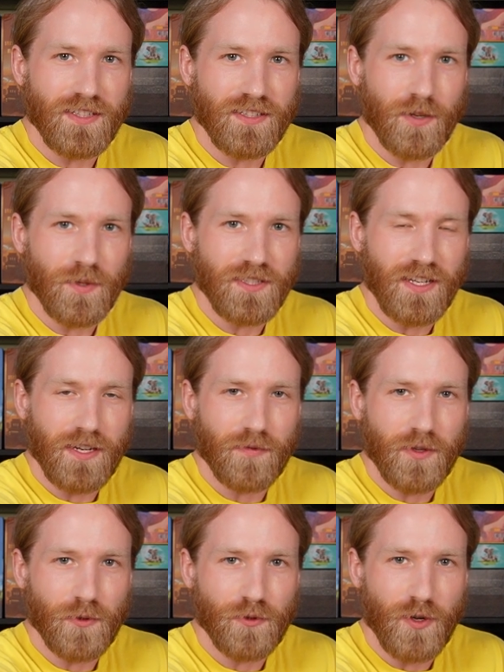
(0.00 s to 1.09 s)
It's almost like if
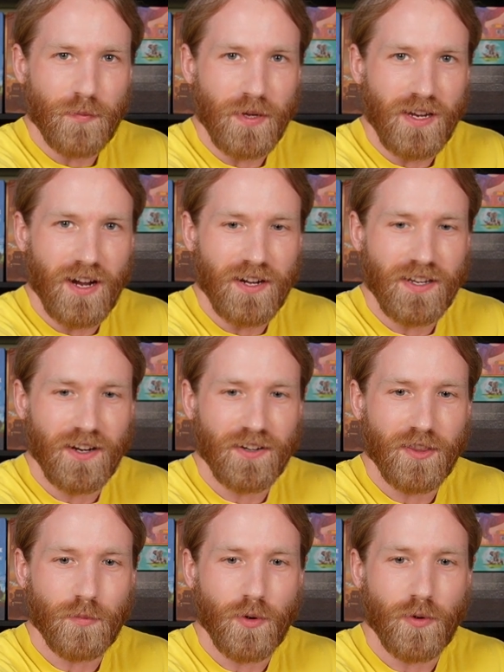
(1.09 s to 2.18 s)
you were dripping honey onto
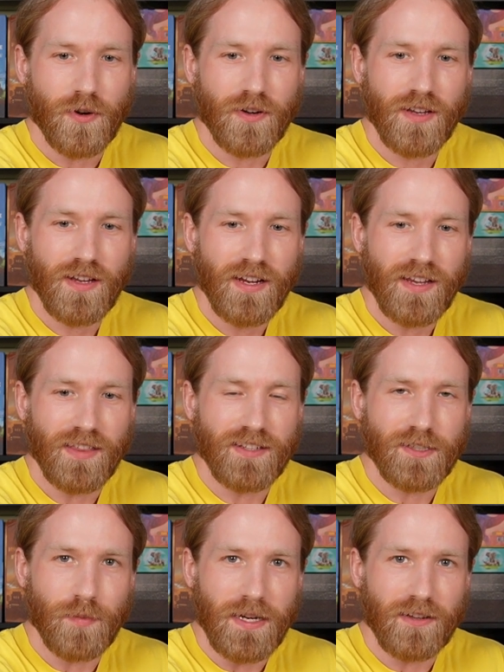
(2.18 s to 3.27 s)
the board and they
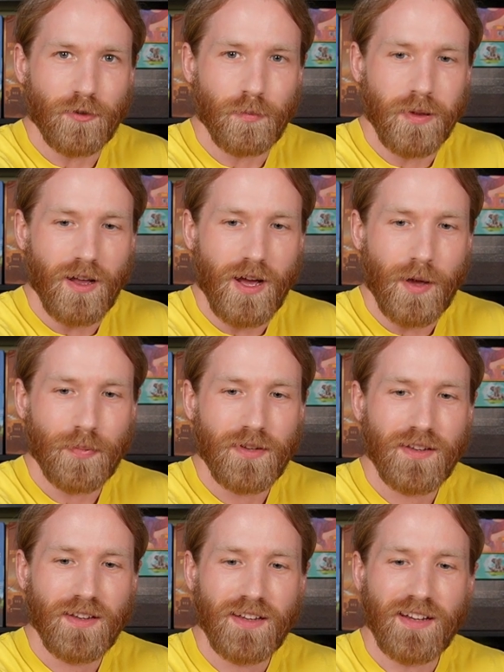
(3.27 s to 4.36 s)
just made a little plop,
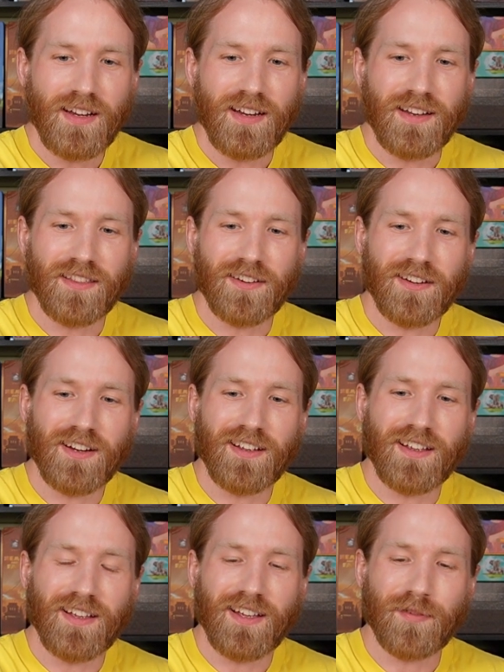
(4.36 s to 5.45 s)
and they're
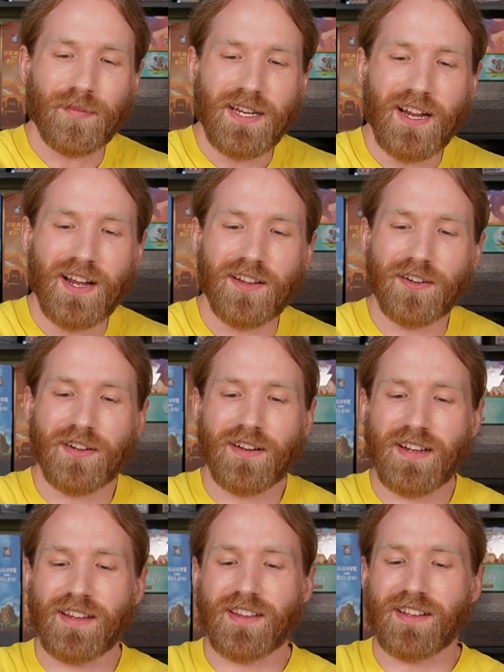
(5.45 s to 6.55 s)
gonna be colored
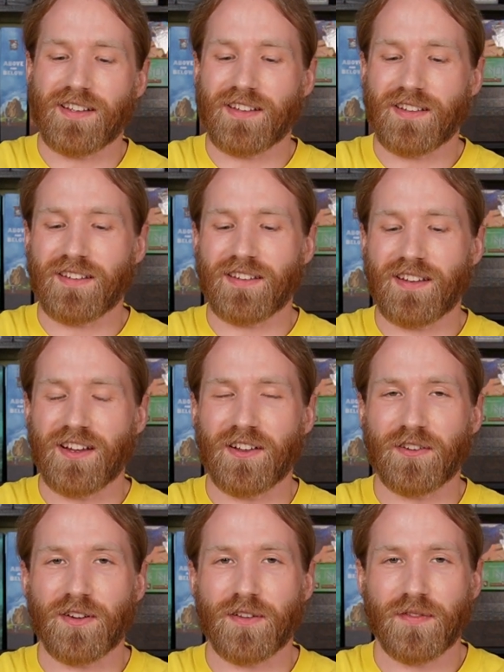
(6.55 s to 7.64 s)
in the
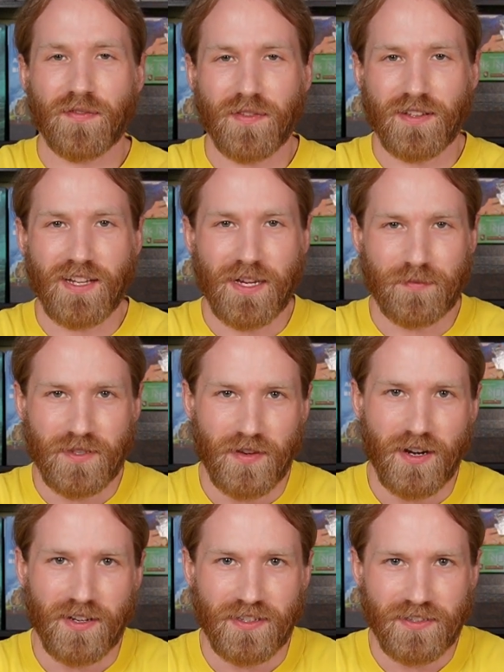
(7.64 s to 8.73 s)
color of the types of
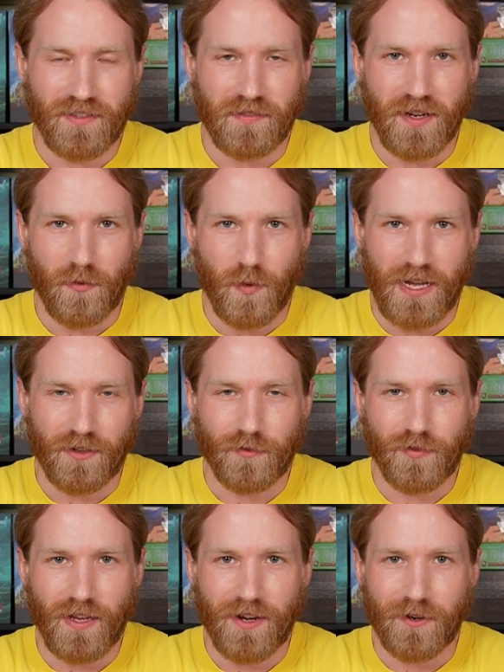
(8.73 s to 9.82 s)
honey. So you've got
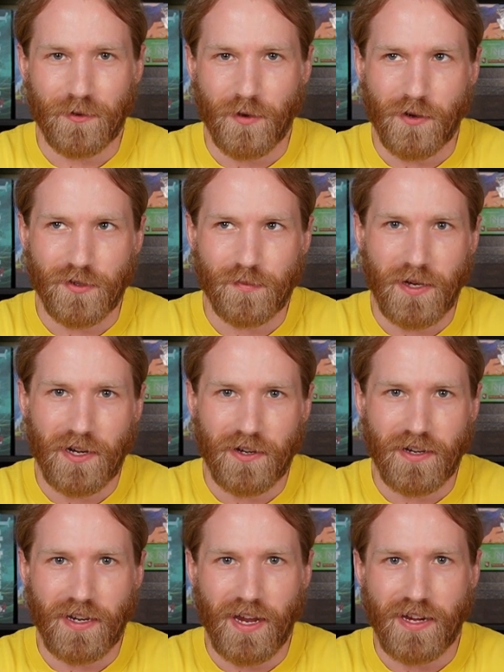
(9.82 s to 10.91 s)
wildflower, rosemary,
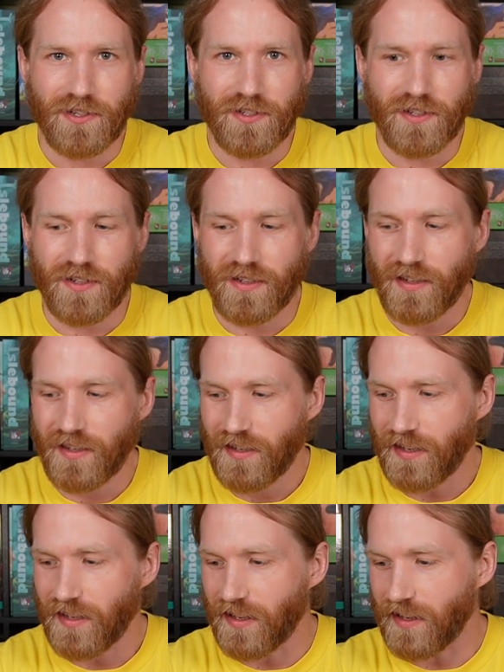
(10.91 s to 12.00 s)
acacia,
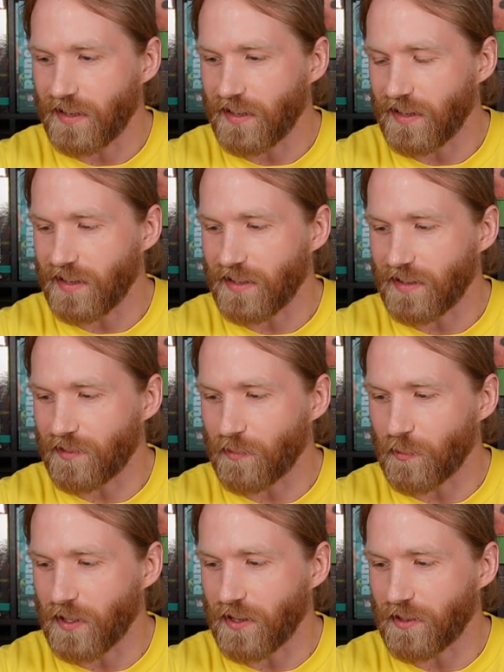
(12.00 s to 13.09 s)
and
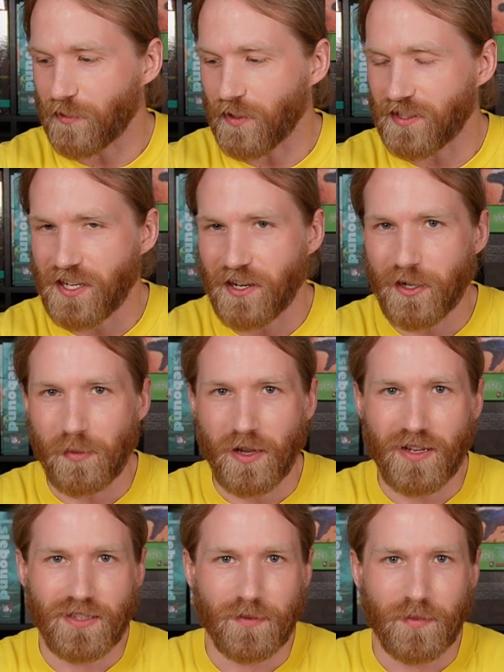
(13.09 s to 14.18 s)
one other, cherry
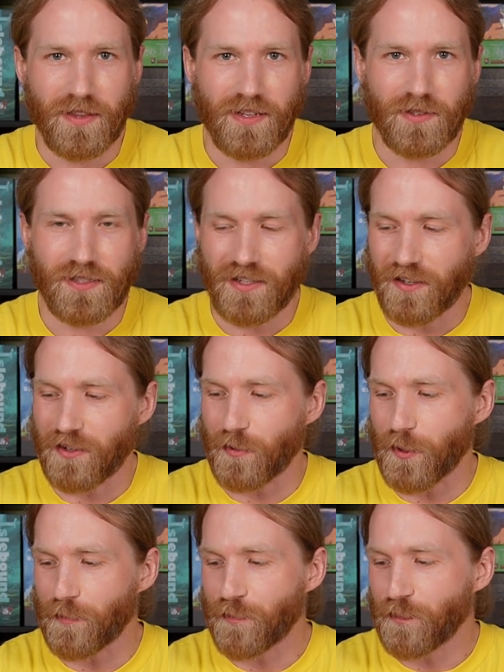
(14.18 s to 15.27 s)
blossom, I think was the other one.